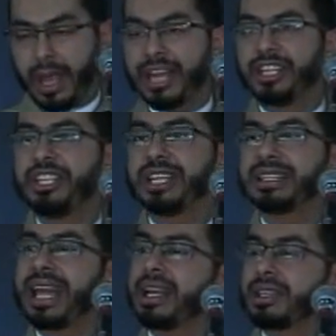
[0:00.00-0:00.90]
And she
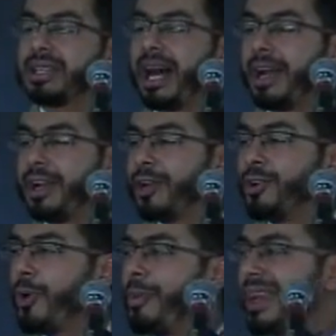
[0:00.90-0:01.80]
said, "Thank Allah,
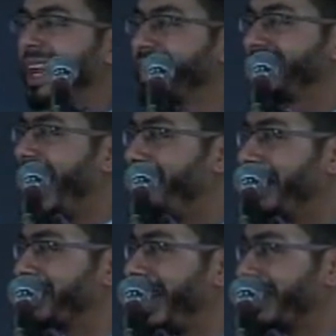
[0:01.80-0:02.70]
no men like this are
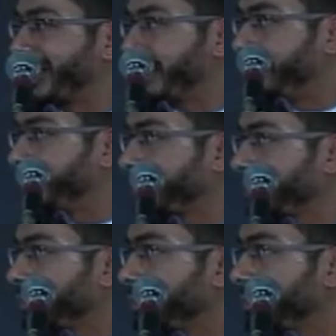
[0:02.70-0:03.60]
amongst us."
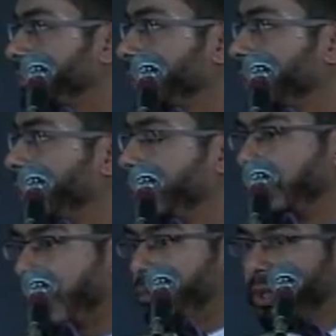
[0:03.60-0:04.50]

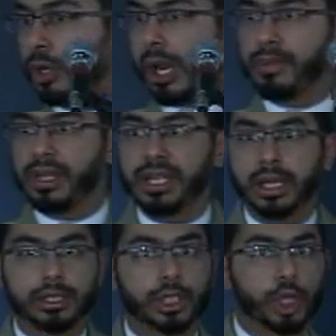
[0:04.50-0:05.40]
Abdullah ibn
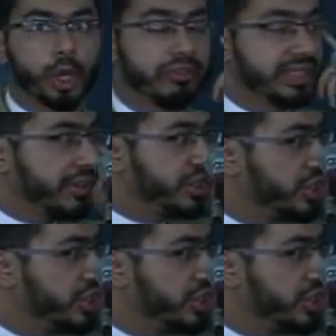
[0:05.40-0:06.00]
Ziyad gets the shock of his life.